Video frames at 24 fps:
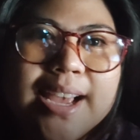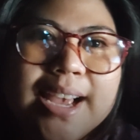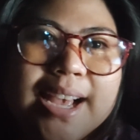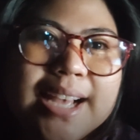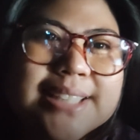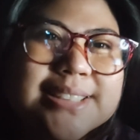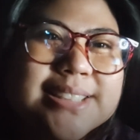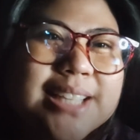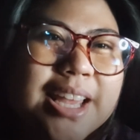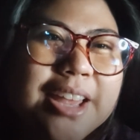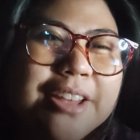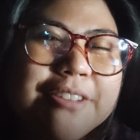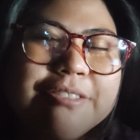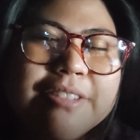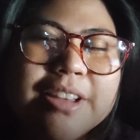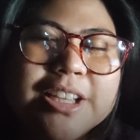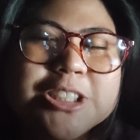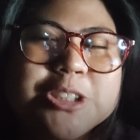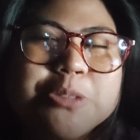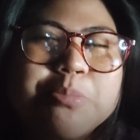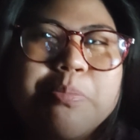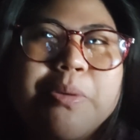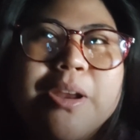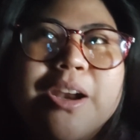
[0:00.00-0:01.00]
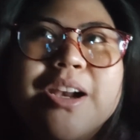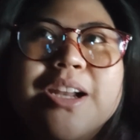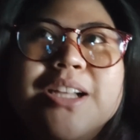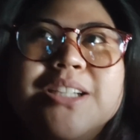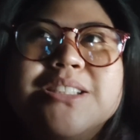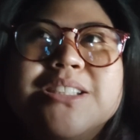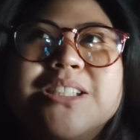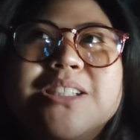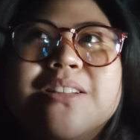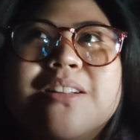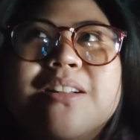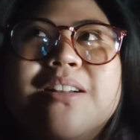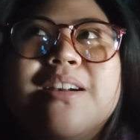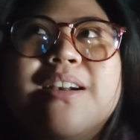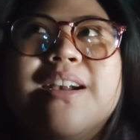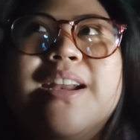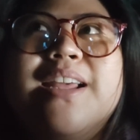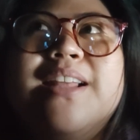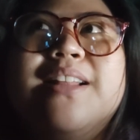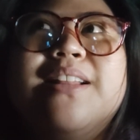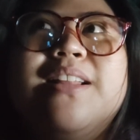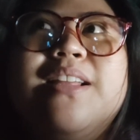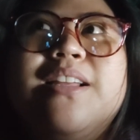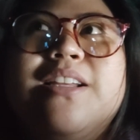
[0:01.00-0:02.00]
as I have experienced it
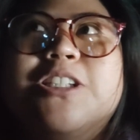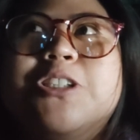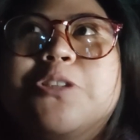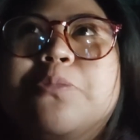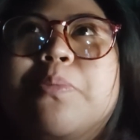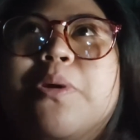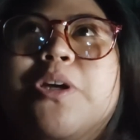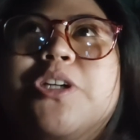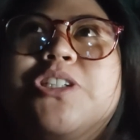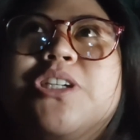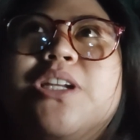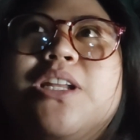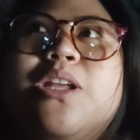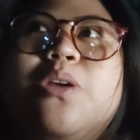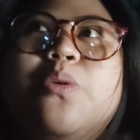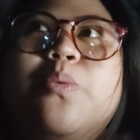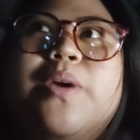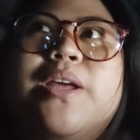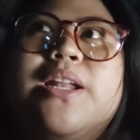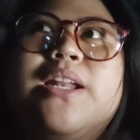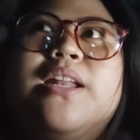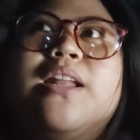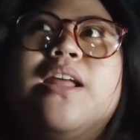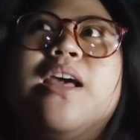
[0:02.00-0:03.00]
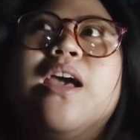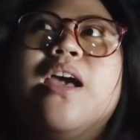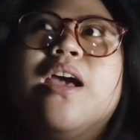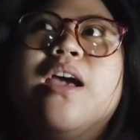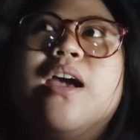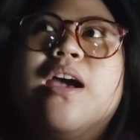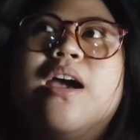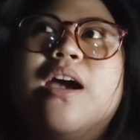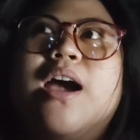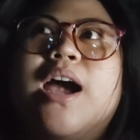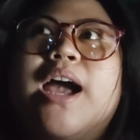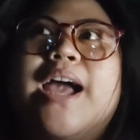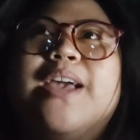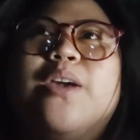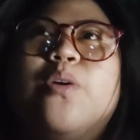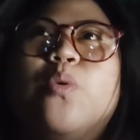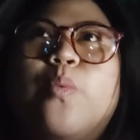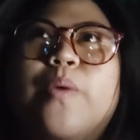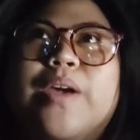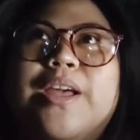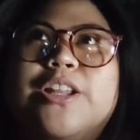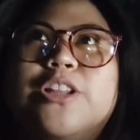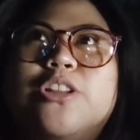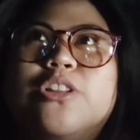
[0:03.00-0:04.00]
already, especially when I
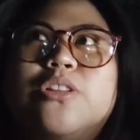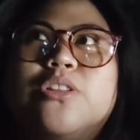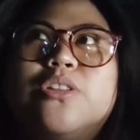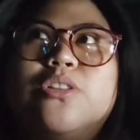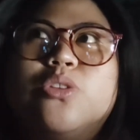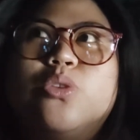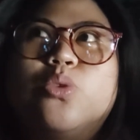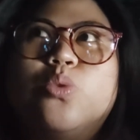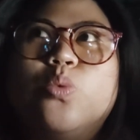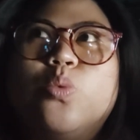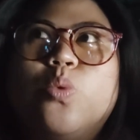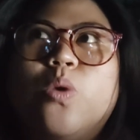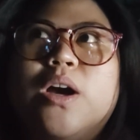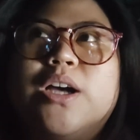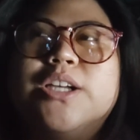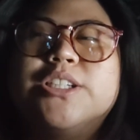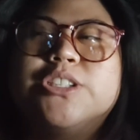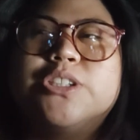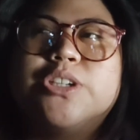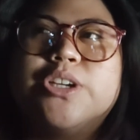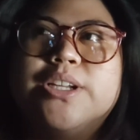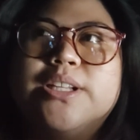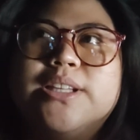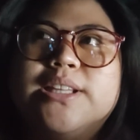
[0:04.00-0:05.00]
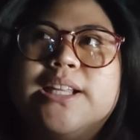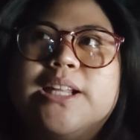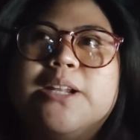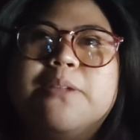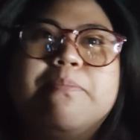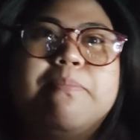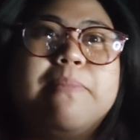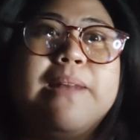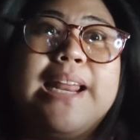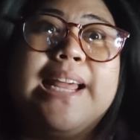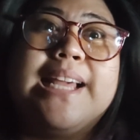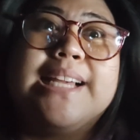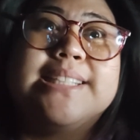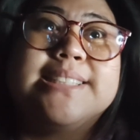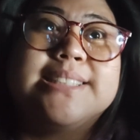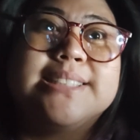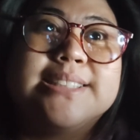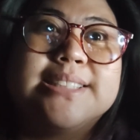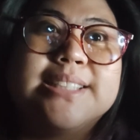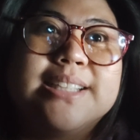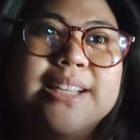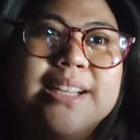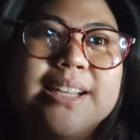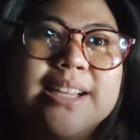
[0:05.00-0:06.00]
went to a certain
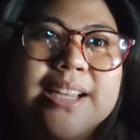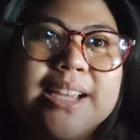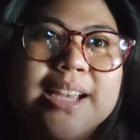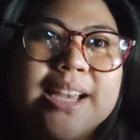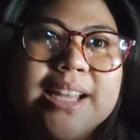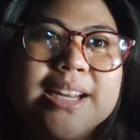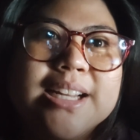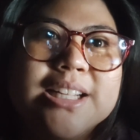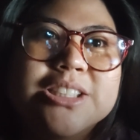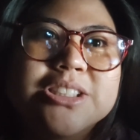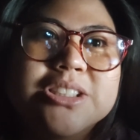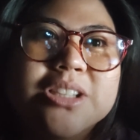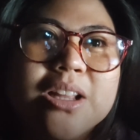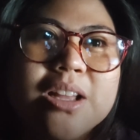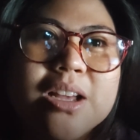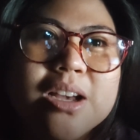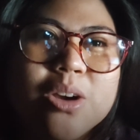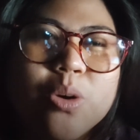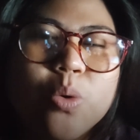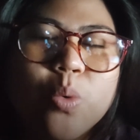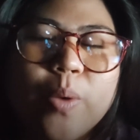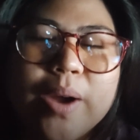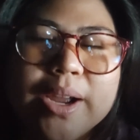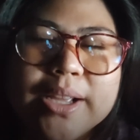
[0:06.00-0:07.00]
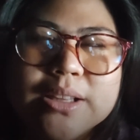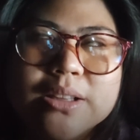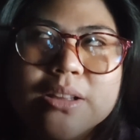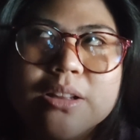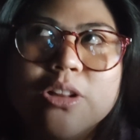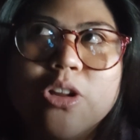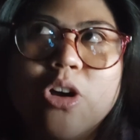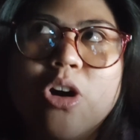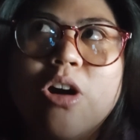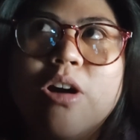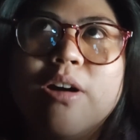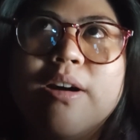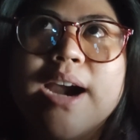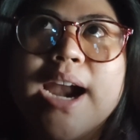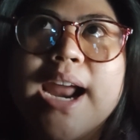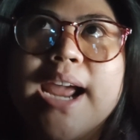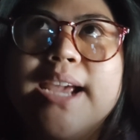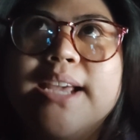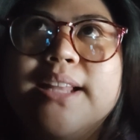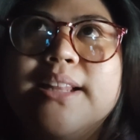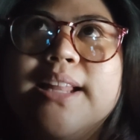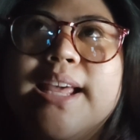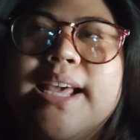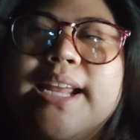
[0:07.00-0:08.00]
place and it's a quite long
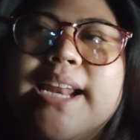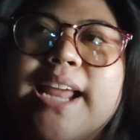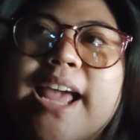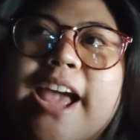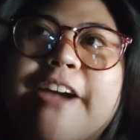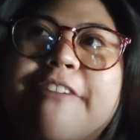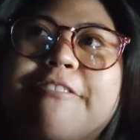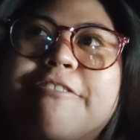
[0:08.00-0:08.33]
ride, and